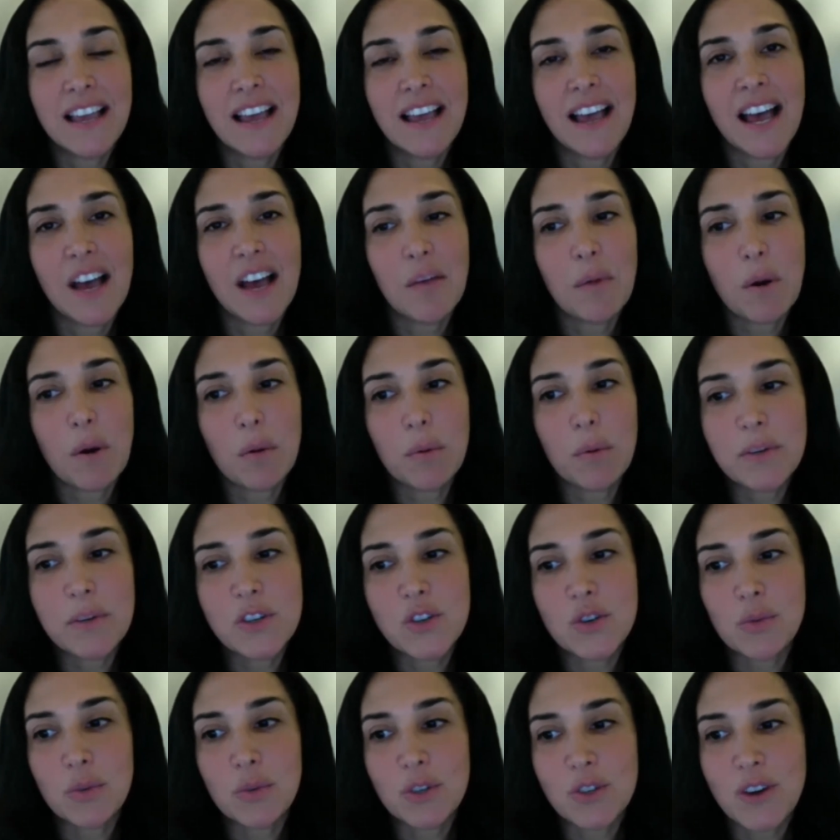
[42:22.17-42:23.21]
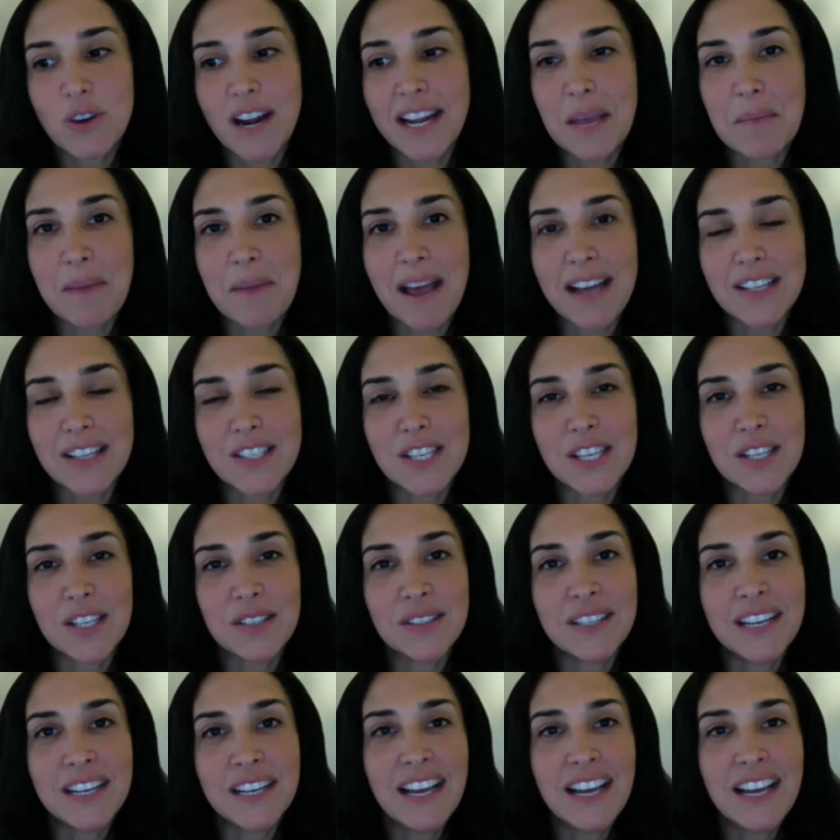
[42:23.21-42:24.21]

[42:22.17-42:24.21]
and we'll try to get back to you.